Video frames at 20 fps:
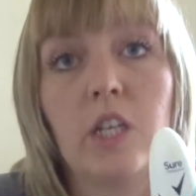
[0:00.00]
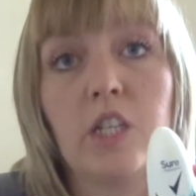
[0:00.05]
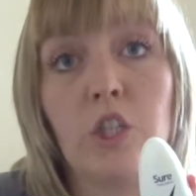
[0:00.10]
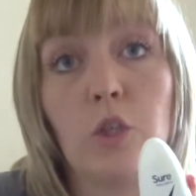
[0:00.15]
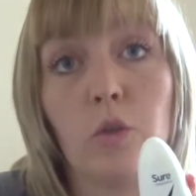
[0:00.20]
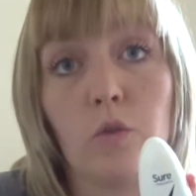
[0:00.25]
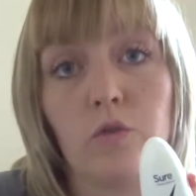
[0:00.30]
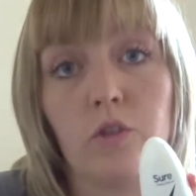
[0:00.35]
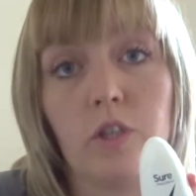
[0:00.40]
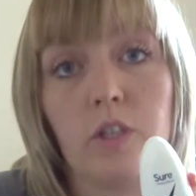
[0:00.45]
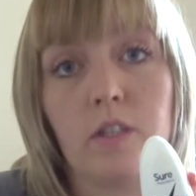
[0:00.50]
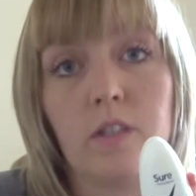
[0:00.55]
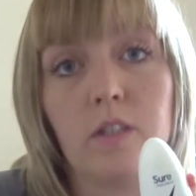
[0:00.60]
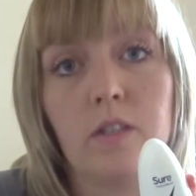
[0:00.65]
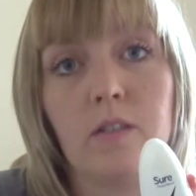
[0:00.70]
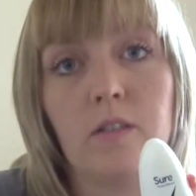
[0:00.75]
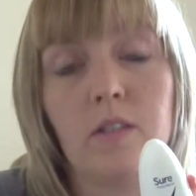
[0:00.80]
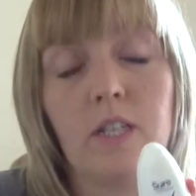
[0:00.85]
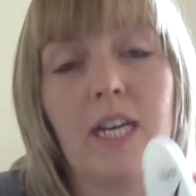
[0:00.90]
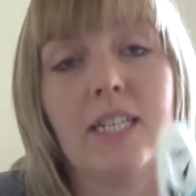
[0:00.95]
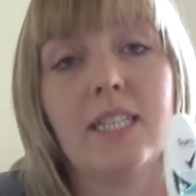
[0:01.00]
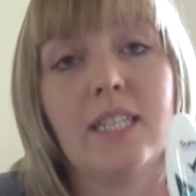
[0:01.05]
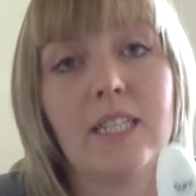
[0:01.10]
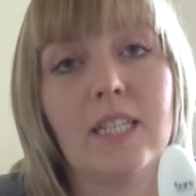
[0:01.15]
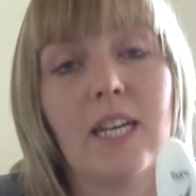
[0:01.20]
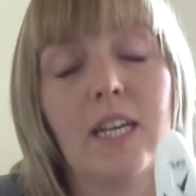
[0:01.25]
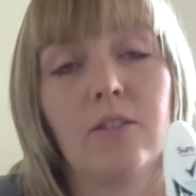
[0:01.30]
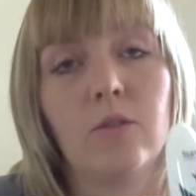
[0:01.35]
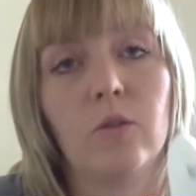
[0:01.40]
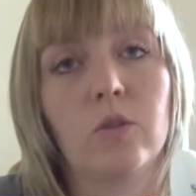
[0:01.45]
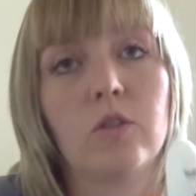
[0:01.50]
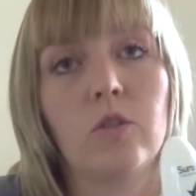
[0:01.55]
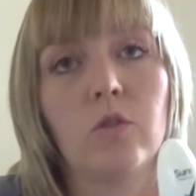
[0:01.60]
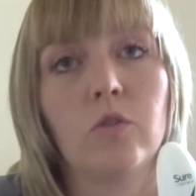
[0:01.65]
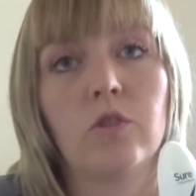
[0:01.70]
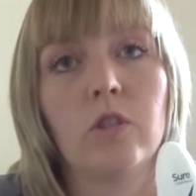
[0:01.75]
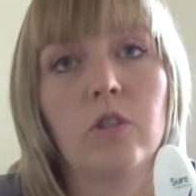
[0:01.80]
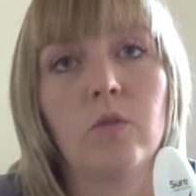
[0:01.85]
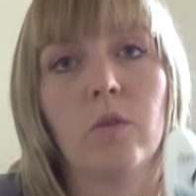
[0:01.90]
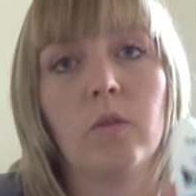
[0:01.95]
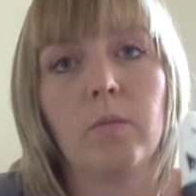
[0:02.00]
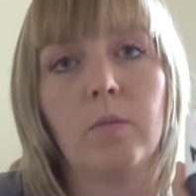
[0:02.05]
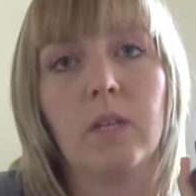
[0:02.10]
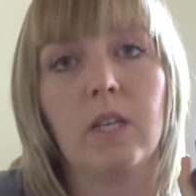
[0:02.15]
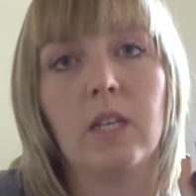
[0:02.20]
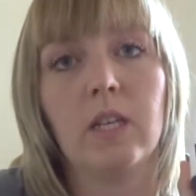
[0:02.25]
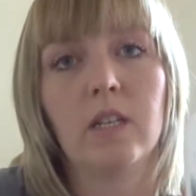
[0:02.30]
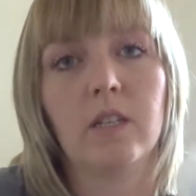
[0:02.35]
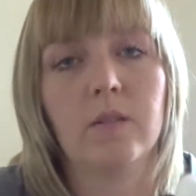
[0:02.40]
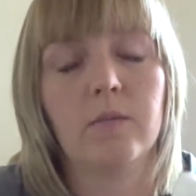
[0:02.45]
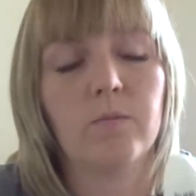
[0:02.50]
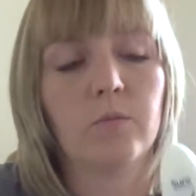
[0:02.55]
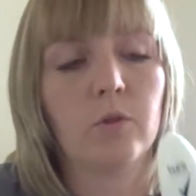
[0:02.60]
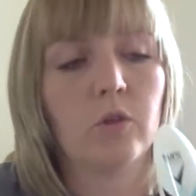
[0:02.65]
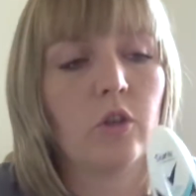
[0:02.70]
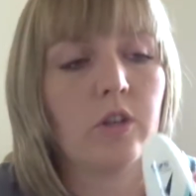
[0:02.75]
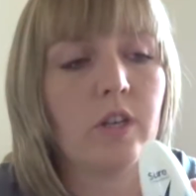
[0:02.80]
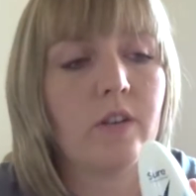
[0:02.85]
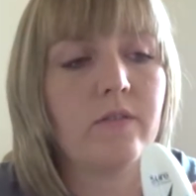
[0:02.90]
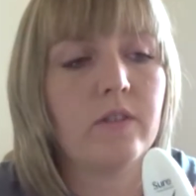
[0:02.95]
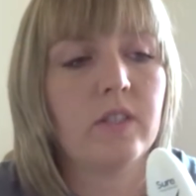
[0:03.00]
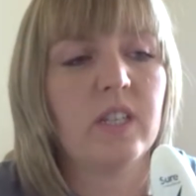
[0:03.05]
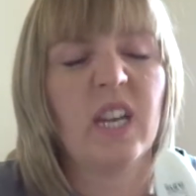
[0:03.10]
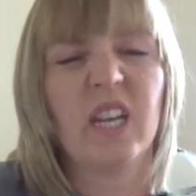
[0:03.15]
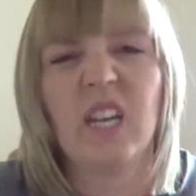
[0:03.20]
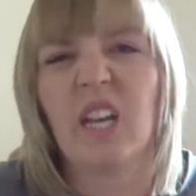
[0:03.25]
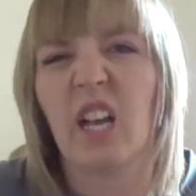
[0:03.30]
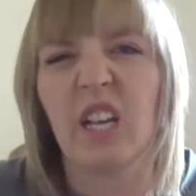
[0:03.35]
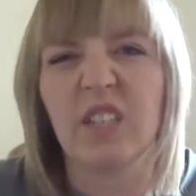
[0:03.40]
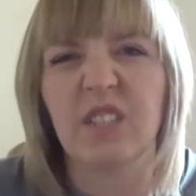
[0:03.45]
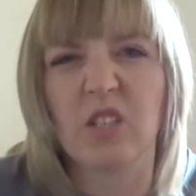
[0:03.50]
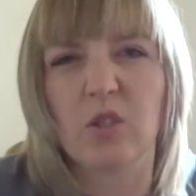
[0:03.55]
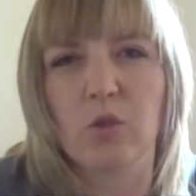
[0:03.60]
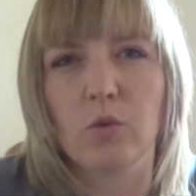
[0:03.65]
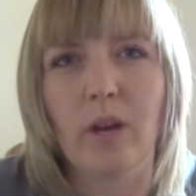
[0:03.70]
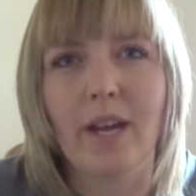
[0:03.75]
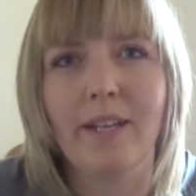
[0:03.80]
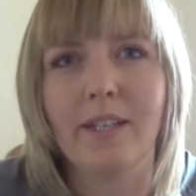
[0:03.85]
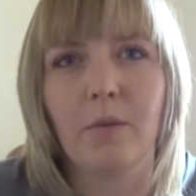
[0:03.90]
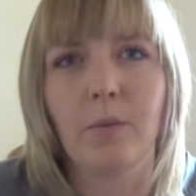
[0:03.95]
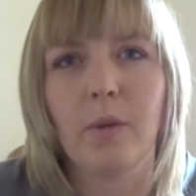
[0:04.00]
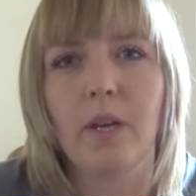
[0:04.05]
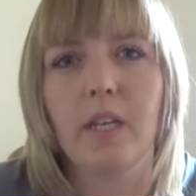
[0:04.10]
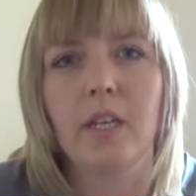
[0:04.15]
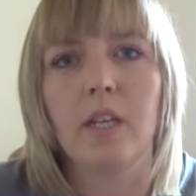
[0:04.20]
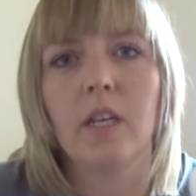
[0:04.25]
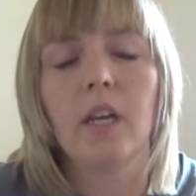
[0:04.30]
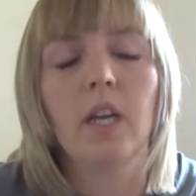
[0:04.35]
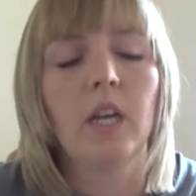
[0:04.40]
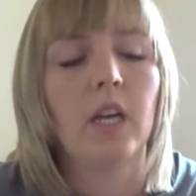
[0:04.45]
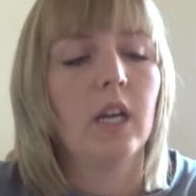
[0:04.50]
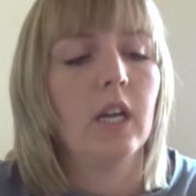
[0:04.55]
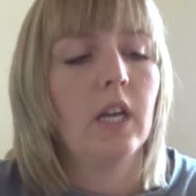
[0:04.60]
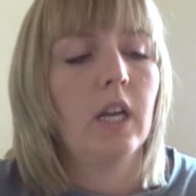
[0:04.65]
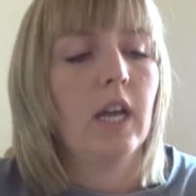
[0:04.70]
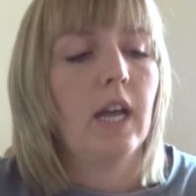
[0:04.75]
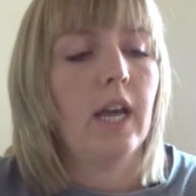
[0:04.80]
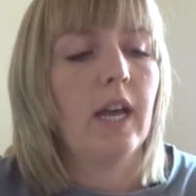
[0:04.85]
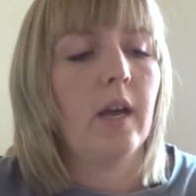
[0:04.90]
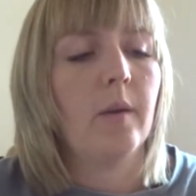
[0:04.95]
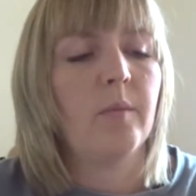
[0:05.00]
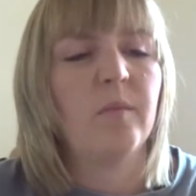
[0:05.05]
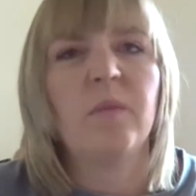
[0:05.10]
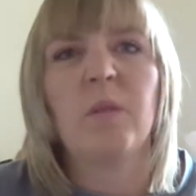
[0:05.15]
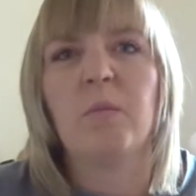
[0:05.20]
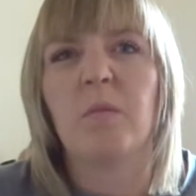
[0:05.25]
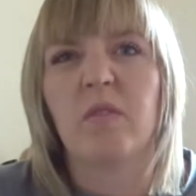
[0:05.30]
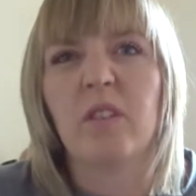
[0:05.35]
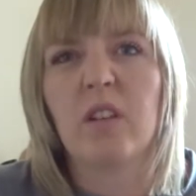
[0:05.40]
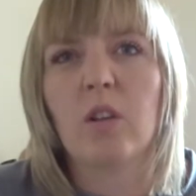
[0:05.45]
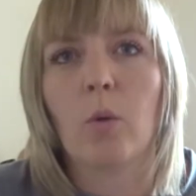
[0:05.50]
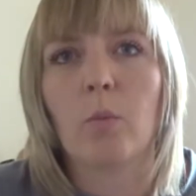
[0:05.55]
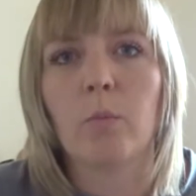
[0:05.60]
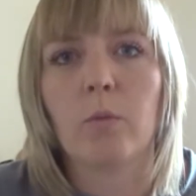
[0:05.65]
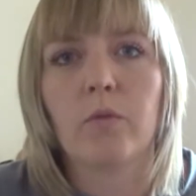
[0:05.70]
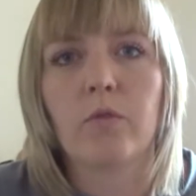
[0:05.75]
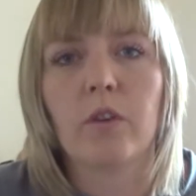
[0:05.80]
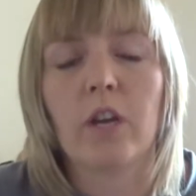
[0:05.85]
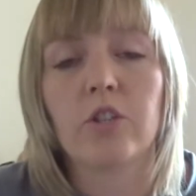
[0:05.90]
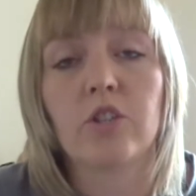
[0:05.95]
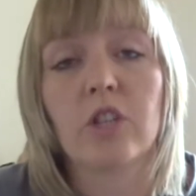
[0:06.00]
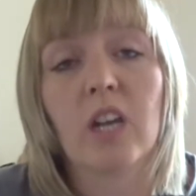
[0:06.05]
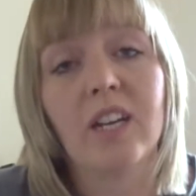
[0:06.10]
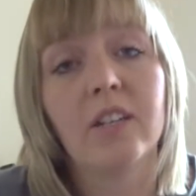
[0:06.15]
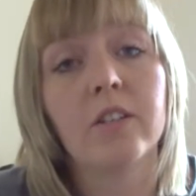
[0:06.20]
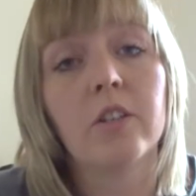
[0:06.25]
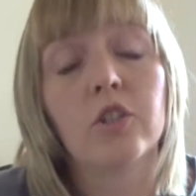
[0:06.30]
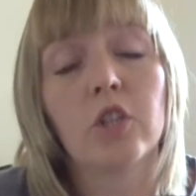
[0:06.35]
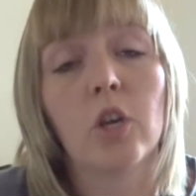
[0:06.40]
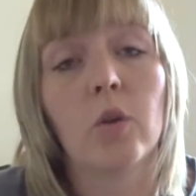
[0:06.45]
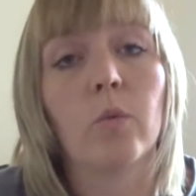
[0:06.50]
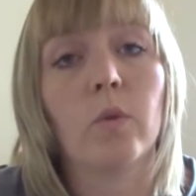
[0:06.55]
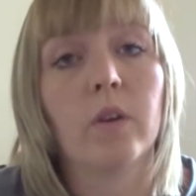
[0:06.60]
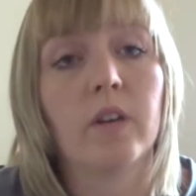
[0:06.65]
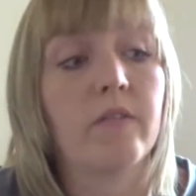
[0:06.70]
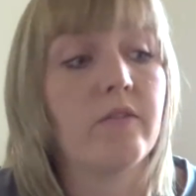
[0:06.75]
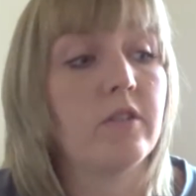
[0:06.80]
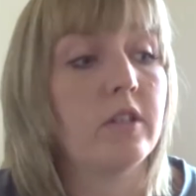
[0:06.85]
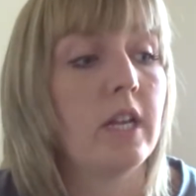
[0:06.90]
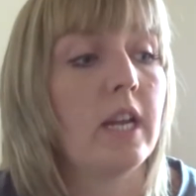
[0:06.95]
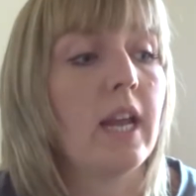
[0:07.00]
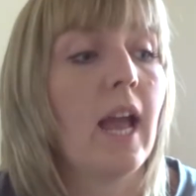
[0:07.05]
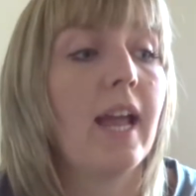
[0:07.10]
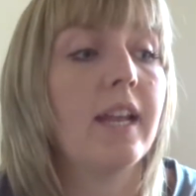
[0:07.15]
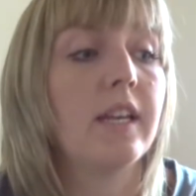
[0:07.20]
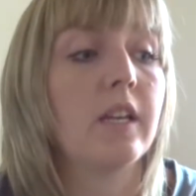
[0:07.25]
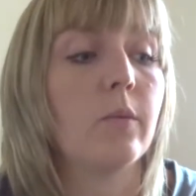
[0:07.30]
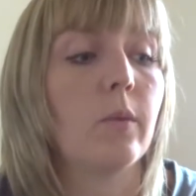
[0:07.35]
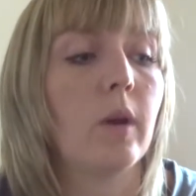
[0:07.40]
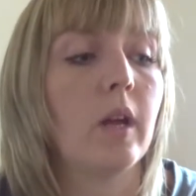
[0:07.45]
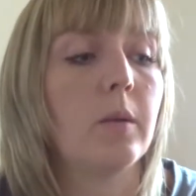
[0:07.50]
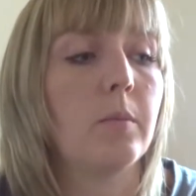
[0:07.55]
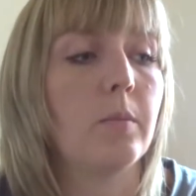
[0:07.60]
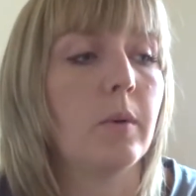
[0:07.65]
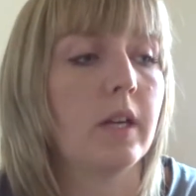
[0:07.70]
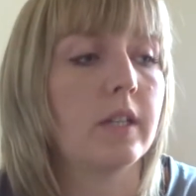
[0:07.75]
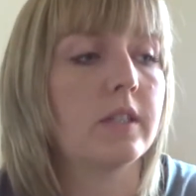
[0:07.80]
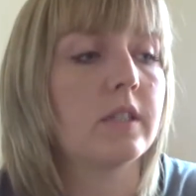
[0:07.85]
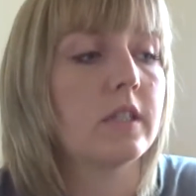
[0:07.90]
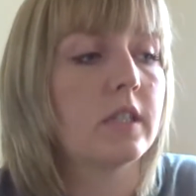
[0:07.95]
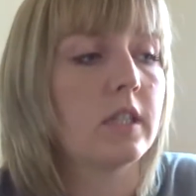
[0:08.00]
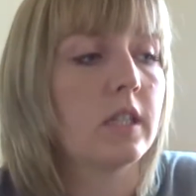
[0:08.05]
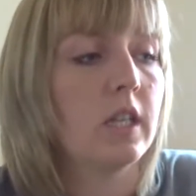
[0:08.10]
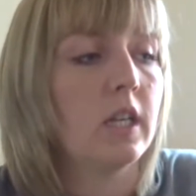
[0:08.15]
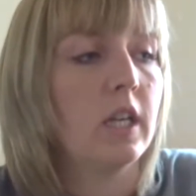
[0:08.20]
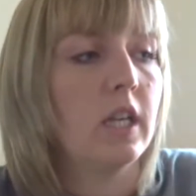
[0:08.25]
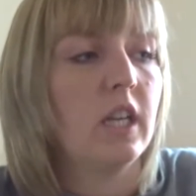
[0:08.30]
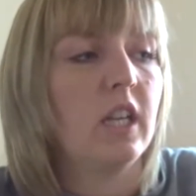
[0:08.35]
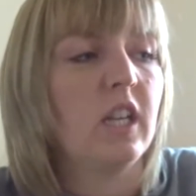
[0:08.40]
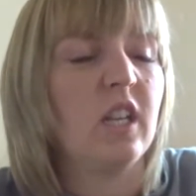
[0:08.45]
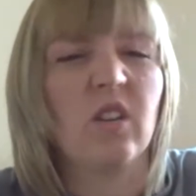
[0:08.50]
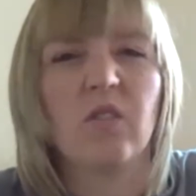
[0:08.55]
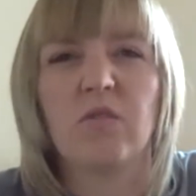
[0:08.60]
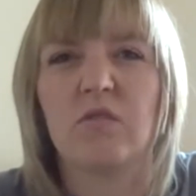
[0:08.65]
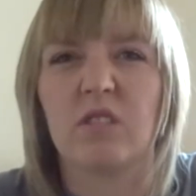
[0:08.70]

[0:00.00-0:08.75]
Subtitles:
Deodorant. I took deodorant with me, put it on every day, as I do anyway. Made me feel a lot more fresh. I had a shower every day anyway, but you know,